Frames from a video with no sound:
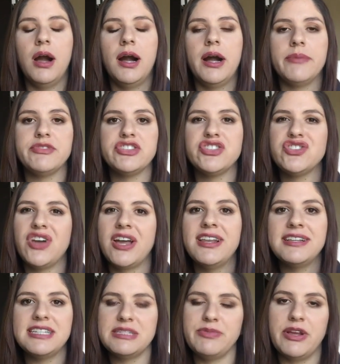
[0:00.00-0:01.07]
Um, just try
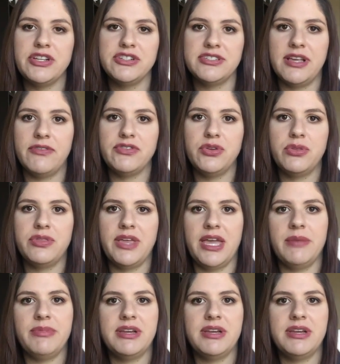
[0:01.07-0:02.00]
not to spread yourself too thin